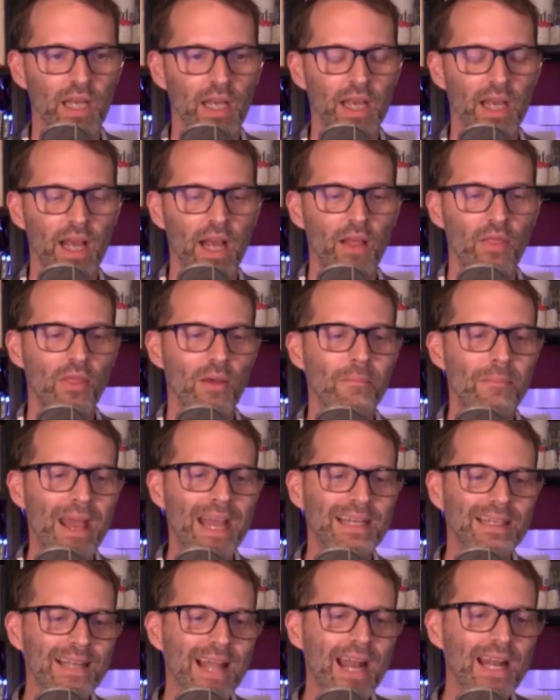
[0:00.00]
The
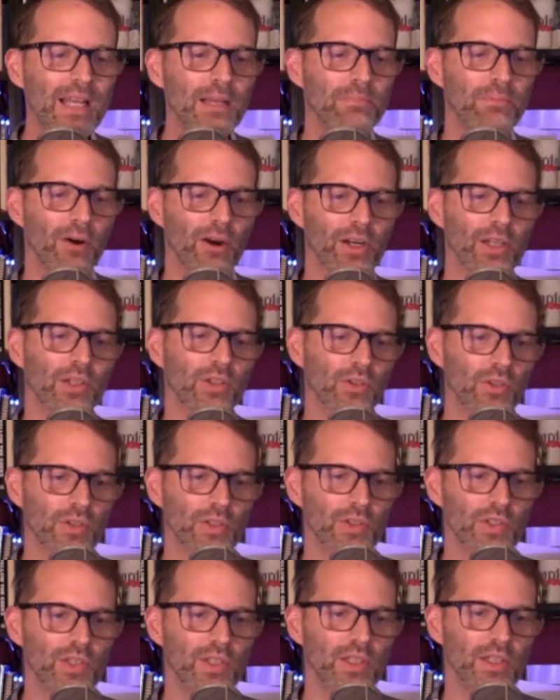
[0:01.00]
magnetic
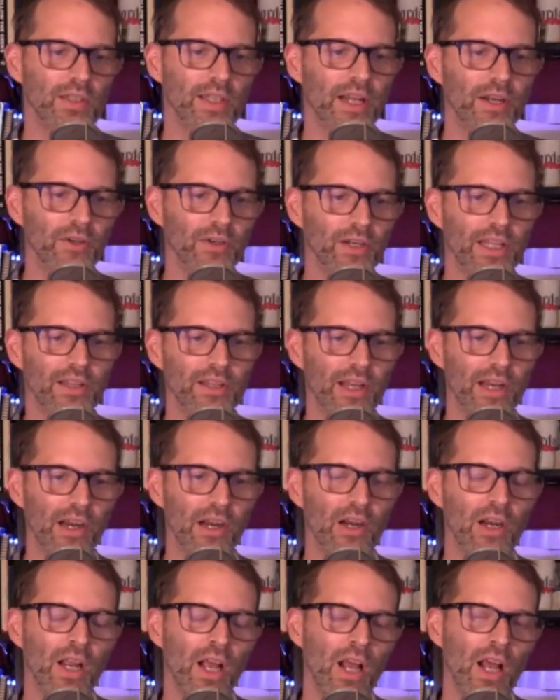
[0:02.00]
particles that are in there
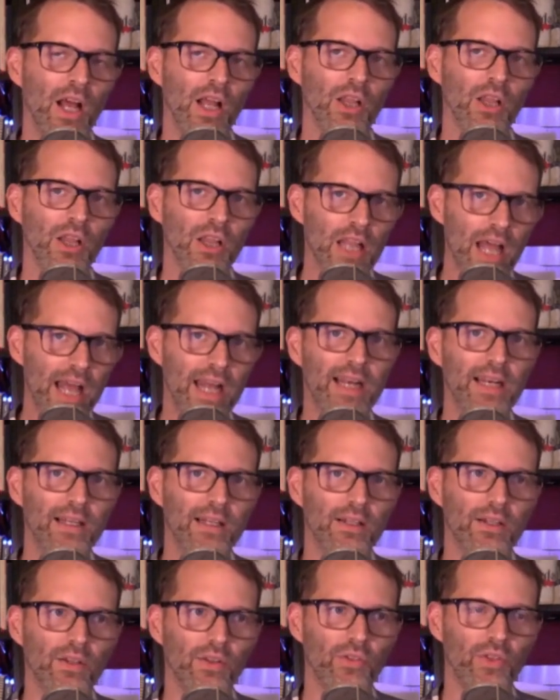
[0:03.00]
let
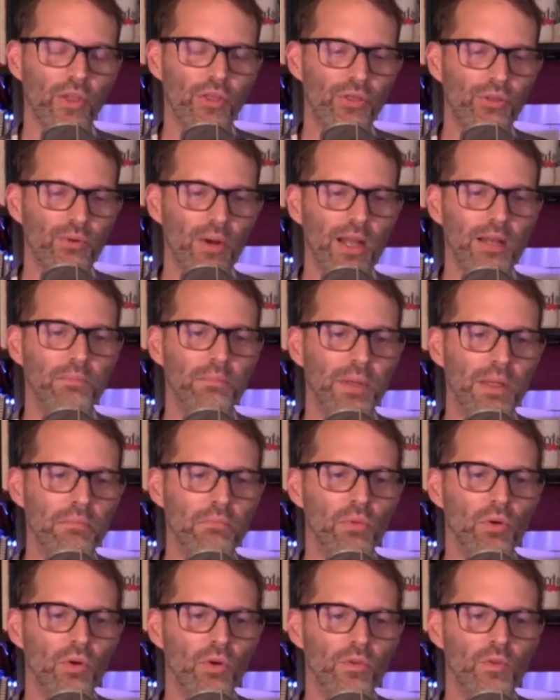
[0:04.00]
the thread be
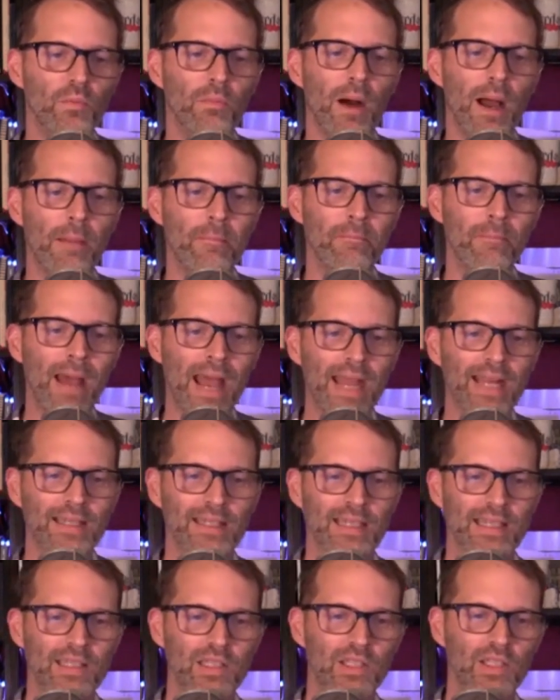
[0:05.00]
moved by
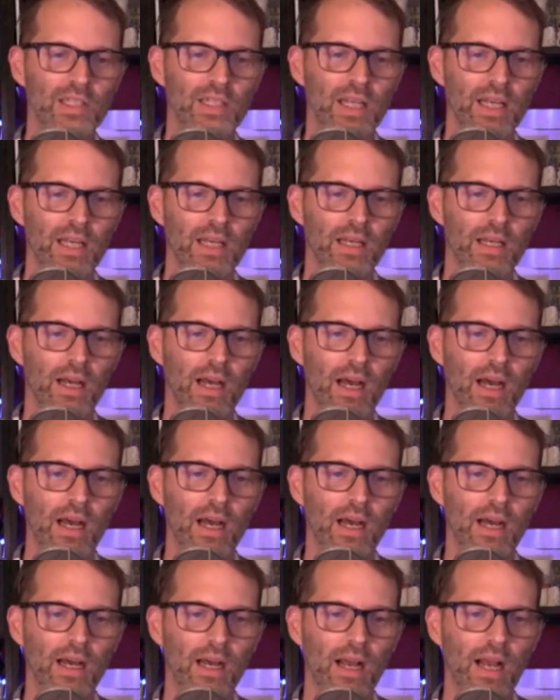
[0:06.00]
magnets,
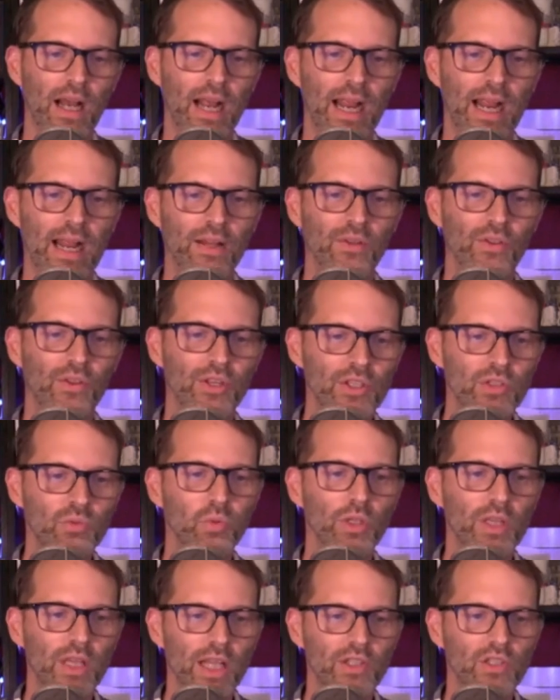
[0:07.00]
uh, and this
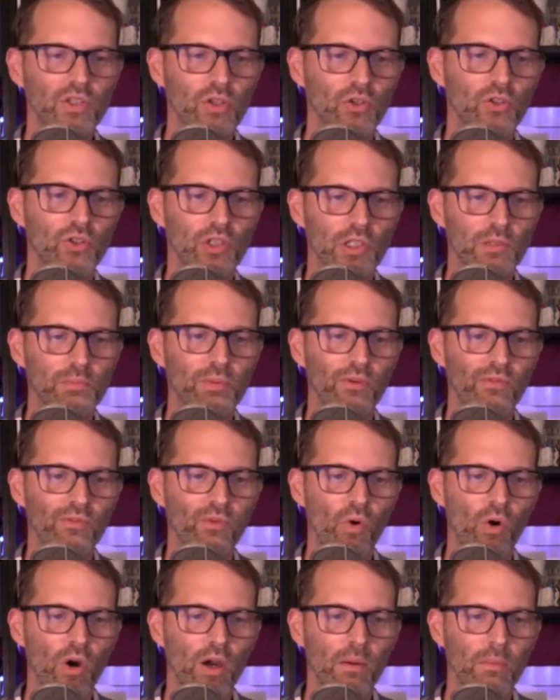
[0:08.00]
would let surgeons
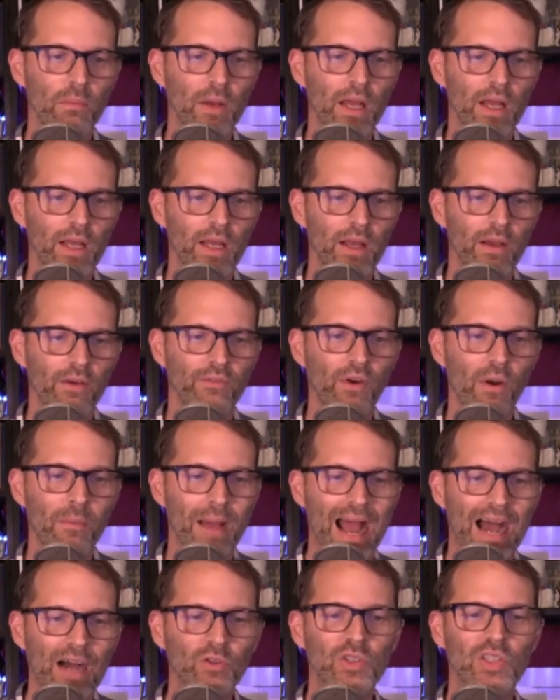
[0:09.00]
perform from
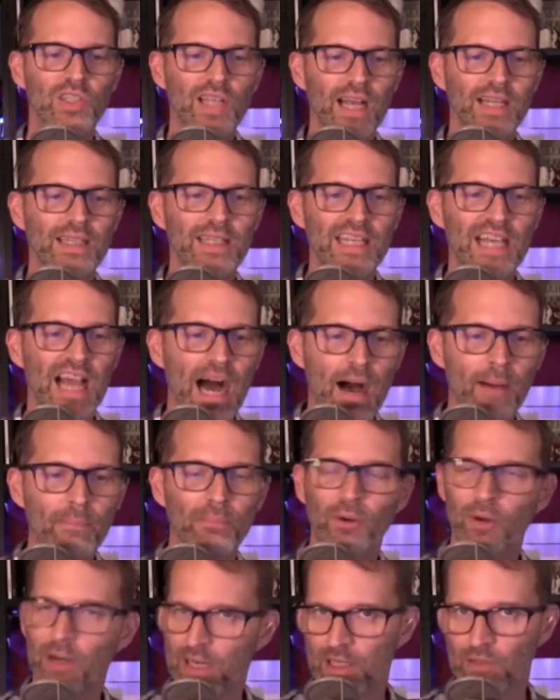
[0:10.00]
outside the
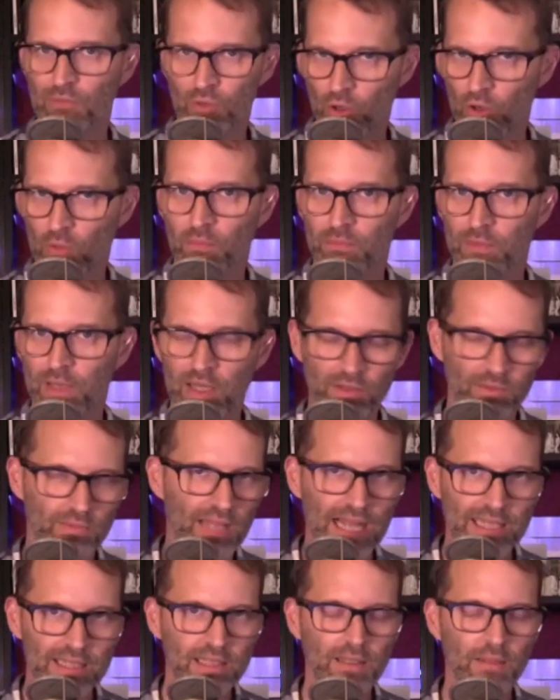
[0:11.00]
operating room. Now,
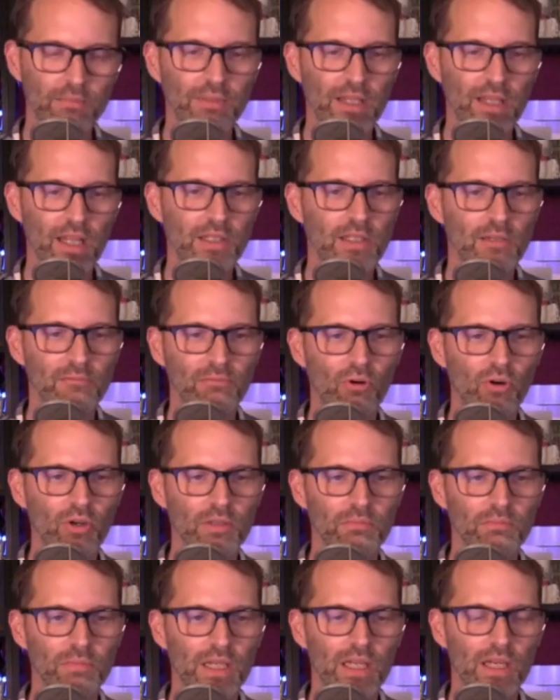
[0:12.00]
that's something that's important
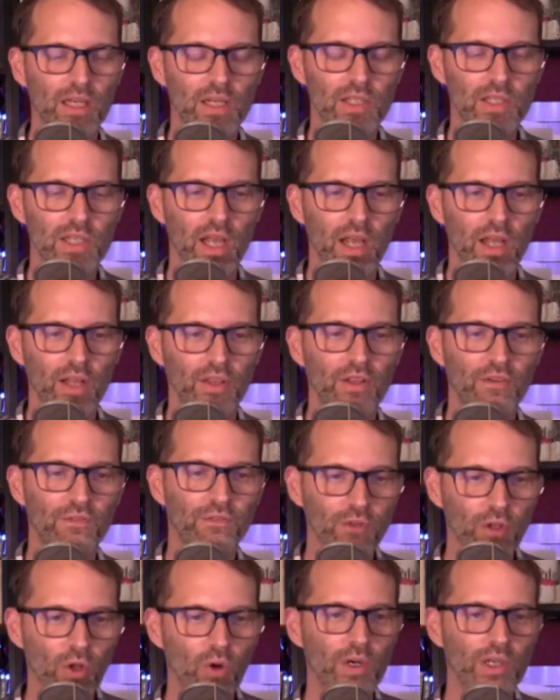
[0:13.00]
because the
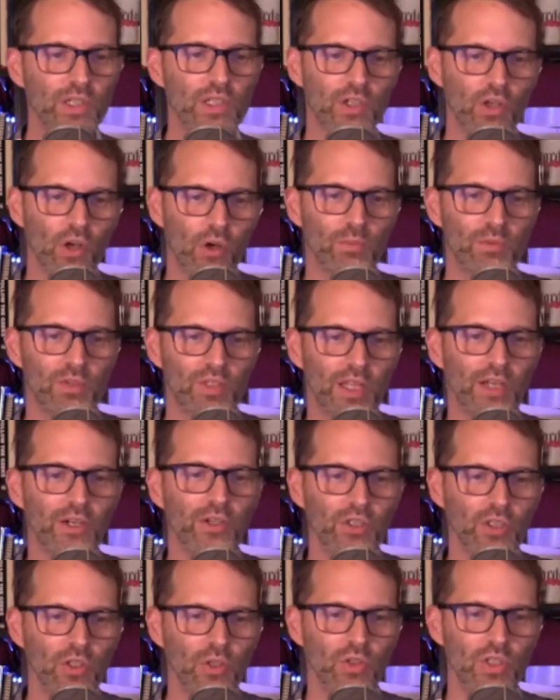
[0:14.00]
fluoroscopes that are
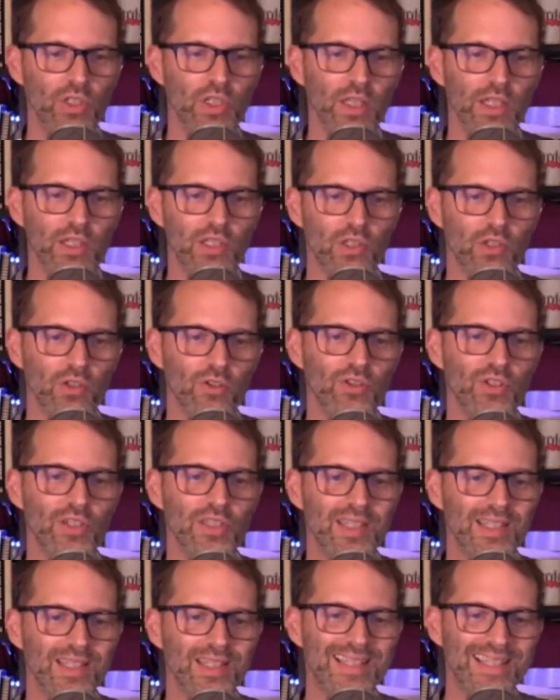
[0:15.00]
used to let surgeons
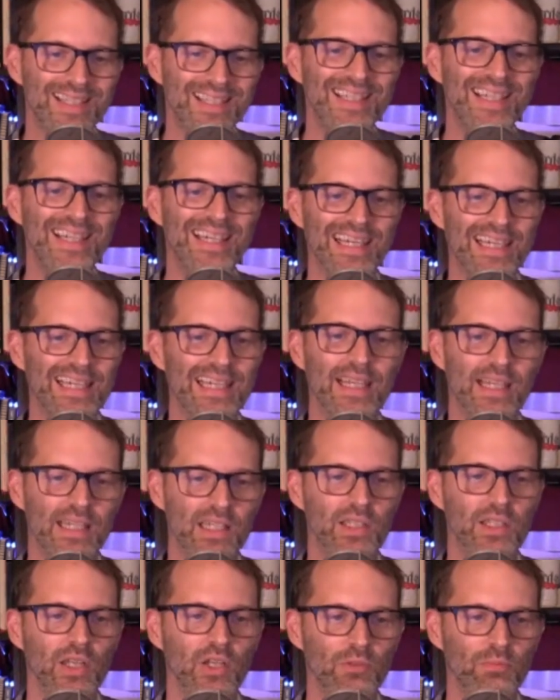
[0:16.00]
see in
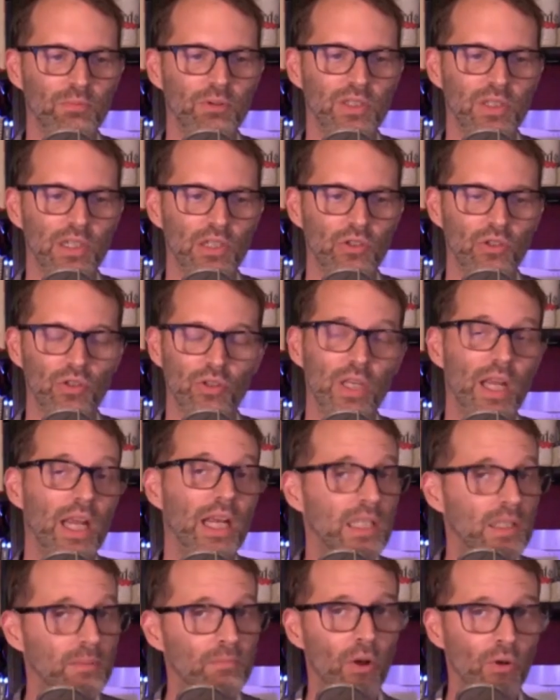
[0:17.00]
such procedures
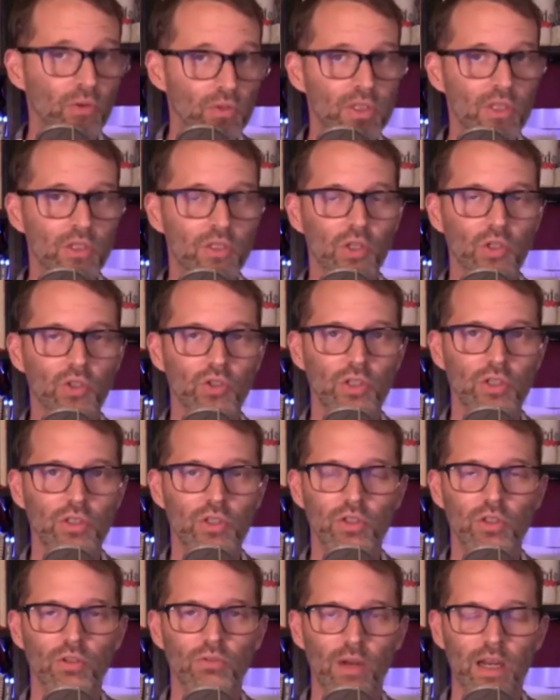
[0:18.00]
expose the surgeons
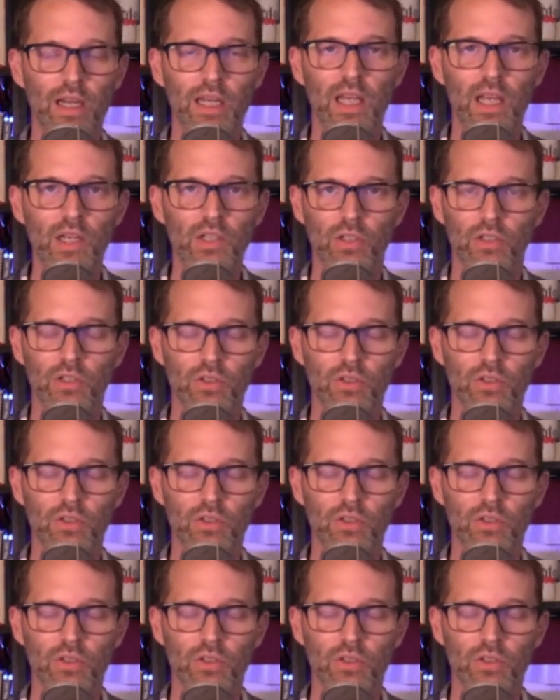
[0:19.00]
to radiation. So